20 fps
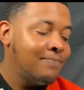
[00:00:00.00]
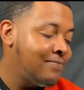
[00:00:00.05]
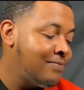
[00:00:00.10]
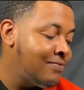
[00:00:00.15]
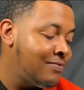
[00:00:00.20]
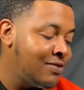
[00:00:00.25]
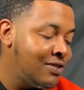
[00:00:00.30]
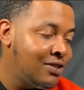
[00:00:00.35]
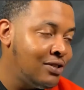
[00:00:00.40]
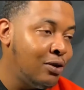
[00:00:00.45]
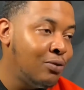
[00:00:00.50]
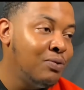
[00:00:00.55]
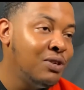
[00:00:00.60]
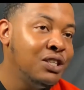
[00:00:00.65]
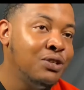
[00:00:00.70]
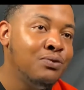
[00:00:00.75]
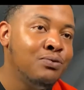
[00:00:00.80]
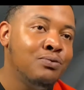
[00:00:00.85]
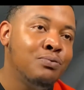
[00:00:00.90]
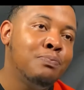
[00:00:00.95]
So when
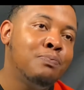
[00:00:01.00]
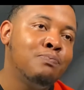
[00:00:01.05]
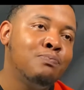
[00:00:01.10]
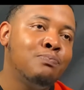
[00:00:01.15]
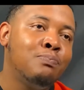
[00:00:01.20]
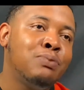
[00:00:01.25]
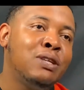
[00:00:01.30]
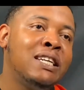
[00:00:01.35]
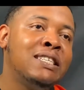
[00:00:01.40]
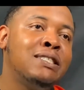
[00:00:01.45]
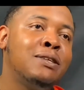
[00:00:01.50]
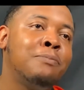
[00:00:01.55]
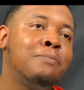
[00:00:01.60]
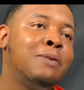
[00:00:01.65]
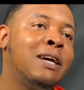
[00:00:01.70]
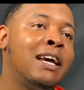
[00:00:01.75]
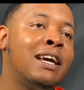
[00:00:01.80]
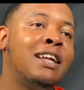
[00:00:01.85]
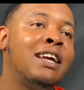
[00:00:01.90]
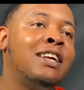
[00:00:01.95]
you place a
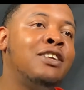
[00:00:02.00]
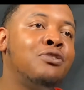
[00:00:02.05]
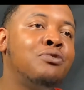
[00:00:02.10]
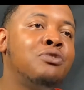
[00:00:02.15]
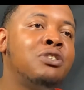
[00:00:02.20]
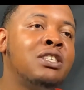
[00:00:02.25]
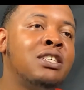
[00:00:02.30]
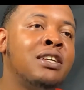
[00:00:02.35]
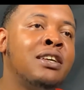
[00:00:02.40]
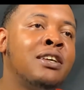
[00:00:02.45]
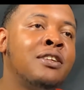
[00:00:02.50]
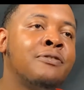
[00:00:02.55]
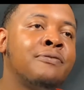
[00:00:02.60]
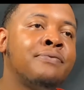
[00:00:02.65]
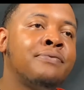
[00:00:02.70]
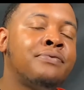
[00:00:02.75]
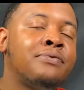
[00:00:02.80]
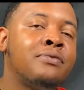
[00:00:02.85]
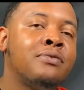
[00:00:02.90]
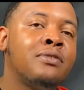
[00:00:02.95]
bet and you see,
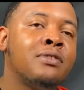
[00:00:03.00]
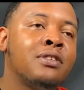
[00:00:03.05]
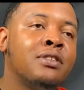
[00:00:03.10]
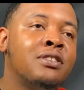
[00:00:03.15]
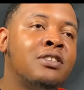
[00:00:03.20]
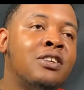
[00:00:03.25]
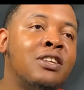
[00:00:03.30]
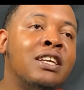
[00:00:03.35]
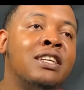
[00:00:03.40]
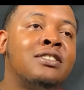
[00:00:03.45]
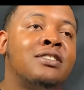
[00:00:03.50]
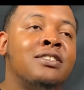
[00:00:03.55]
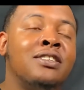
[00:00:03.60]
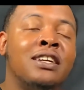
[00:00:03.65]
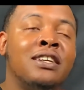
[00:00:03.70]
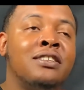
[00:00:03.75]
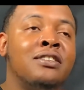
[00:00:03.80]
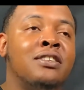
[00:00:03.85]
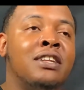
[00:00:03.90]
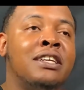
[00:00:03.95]
so let's
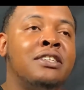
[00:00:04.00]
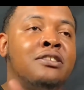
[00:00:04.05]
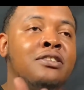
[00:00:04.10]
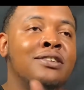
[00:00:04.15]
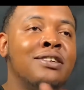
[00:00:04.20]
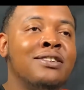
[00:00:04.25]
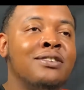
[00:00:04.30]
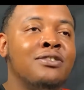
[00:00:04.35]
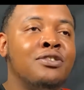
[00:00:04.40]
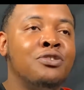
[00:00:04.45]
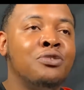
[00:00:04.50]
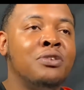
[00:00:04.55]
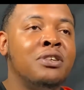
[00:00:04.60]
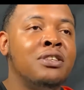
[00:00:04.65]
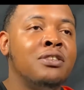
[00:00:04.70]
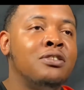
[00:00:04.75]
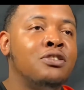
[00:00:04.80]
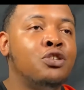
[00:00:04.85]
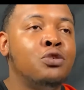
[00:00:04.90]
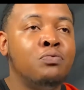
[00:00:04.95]
do the
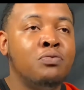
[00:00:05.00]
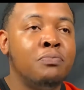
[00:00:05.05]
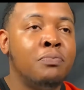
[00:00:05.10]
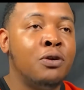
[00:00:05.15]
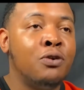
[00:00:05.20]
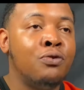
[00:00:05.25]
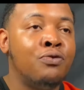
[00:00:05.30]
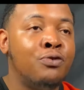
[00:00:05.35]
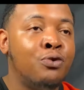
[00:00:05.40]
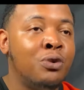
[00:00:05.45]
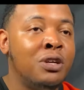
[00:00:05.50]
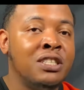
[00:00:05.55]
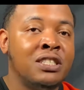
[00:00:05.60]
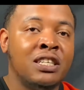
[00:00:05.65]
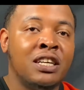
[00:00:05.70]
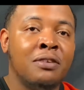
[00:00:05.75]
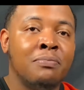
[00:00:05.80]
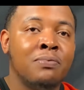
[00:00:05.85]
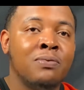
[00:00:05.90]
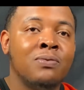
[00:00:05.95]
Super Bowl for
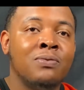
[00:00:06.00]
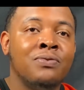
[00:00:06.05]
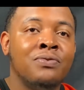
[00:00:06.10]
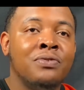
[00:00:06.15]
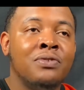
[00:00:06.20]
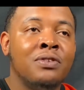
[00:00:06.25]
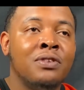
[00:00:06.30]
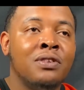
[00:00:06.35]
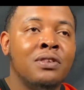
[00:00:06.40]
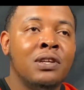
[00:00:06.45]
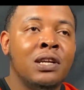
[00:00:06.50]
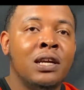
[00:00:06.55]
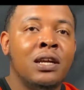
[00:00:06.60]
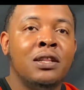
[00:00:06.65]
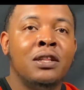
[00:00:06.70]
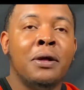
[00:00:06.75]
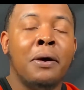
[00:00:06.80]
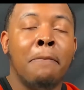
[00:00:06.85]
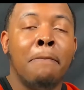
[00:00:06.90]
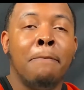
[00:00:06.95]
example.
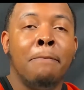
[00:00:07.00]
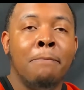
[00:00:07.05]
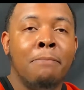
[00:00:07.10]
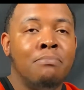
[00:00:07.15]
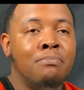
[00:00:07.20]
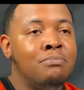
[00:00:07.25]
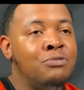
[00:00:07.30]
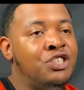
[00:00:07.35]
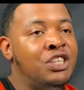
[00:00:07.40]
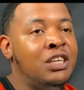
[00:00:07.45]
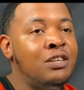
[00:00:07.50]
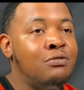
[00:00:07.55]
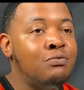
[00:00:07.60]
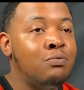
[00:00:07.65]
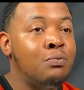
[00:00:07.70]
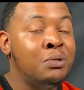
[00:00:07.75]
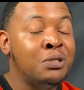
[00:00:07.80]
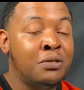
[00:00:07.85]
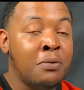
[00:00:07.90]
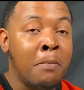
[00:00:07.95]
The Chiefs
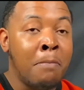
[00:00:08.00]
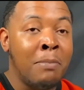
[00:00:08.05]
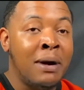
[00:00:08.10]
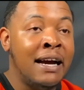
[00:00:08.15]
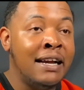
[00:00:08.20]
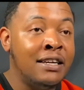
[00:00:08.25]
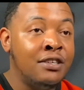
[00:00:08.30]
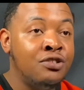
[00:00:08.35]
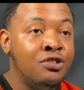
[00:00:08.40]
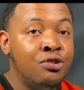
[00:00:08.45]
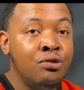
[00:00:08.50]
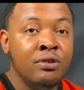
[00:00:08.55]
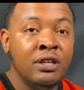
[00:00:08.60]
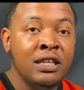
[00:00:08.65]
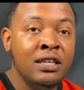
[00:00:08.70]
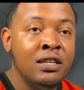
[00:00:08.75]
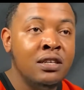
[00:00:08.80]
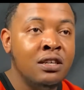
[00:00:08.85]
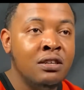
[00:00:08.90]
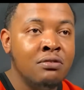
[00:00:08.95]
was
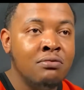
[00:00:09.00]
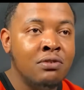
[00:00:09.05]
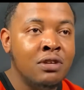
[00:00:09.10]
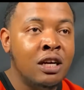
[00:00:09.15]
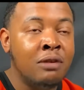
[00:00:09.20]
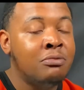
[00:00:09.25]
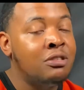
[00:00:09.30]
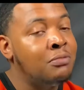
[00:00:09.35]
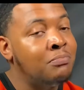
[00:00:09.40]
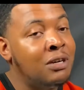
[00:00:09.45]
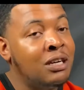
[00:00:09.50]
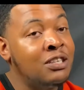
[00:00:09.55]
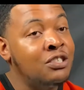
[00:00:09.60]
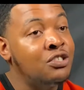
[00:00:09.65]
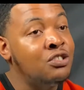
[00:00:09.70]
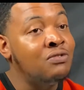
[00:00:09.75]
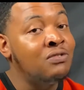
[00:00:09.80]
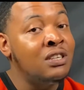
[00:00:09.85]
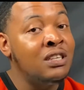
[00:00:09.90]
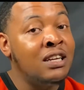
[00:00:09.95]
-3 up to
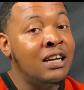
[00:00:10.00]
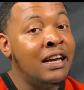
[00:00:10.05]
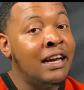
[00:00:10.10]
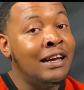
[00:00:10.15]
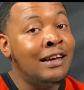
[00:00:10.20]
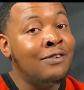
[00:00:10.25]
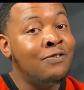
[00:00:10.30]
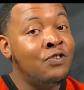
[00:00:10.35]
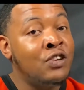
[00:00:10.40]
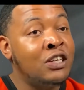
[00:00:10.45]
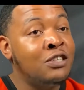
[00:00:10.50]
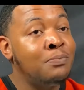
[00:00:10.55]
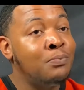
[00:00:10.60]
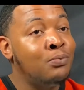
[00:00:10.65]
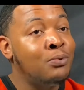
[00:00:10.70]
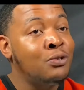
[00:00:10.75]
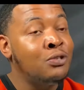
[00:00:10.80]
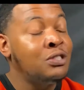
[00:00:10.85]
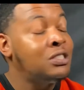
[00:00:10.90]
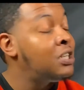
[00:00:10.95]
-3.5. That's
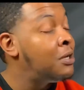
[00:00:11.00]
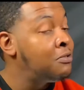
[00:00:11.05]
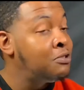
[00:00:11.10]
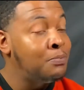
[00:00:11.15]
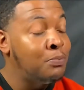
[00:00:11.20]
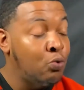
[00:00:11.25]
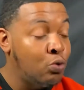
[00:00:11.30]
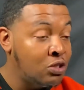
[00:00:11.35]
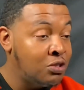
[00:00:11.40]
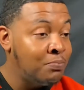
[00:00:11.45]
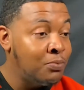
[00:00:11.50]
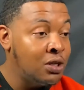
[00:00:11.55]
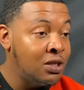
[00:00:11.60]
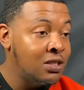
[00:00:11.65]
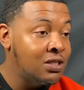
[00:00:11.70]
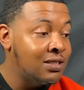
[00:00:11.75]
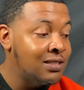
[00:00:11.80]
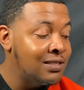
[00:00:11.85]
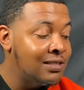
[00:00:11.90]
some sports books.